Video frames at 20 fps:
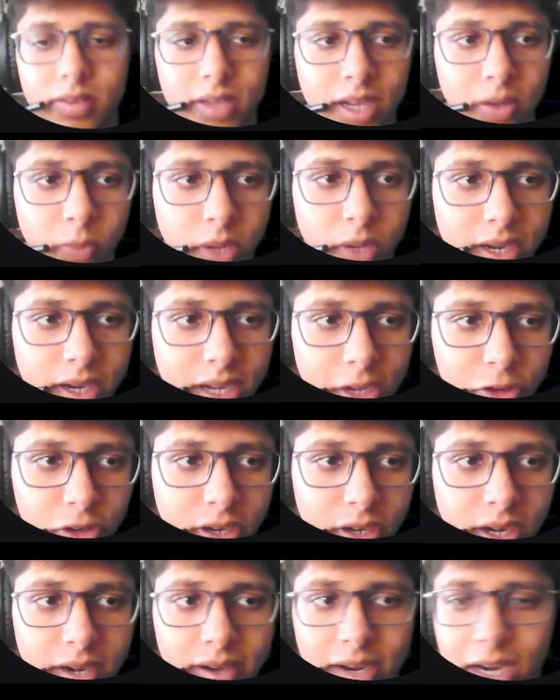and we can
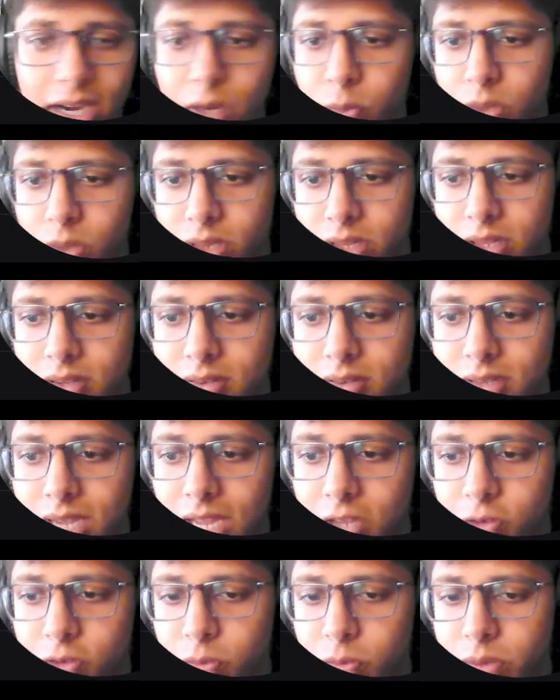actually interact with this
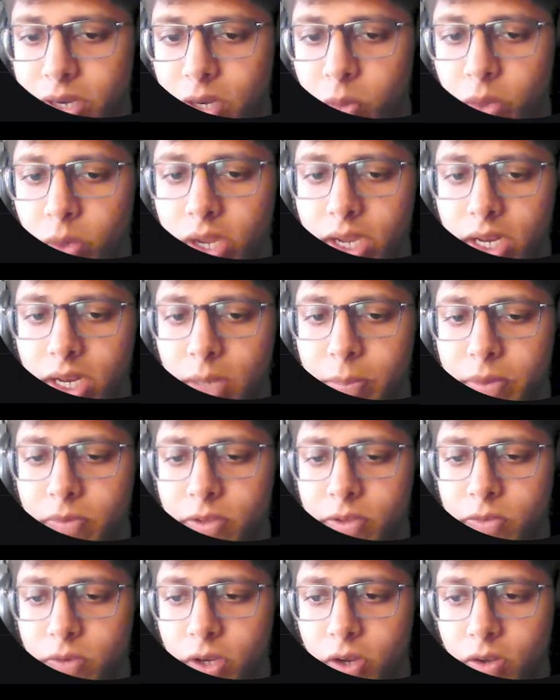as we've been doing in our
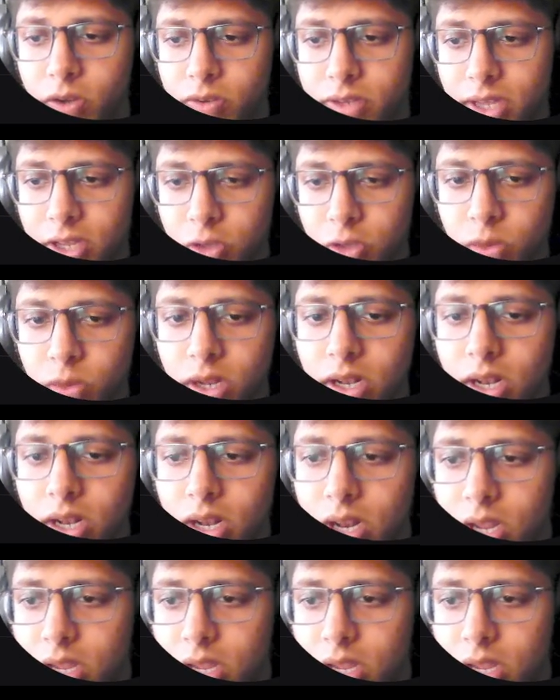previous videos as well.